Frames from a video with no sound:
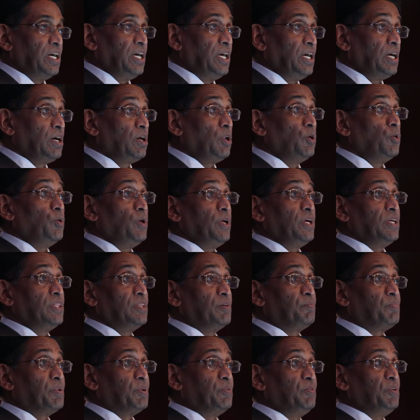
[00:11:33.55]
including
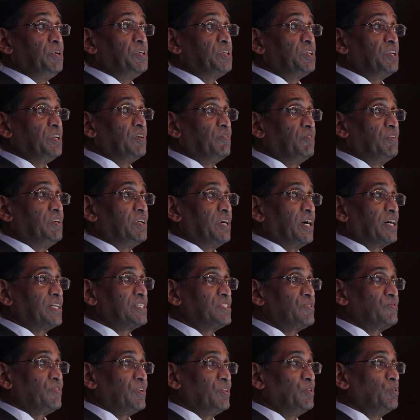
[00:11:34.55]
the provision of
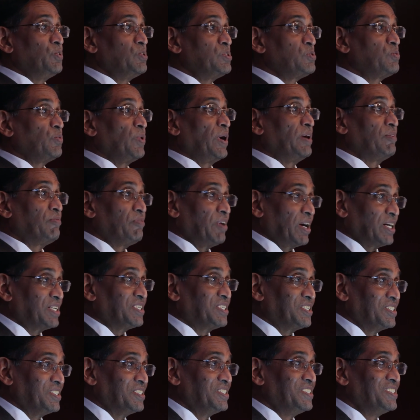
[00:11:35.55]
drugs for those who are
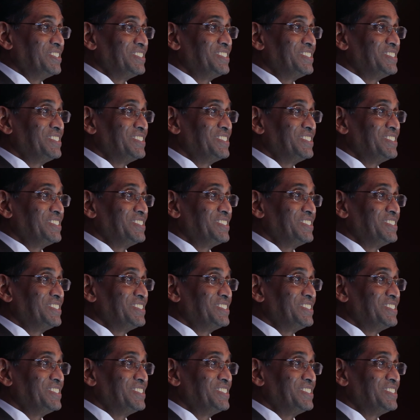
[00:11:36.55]
affected.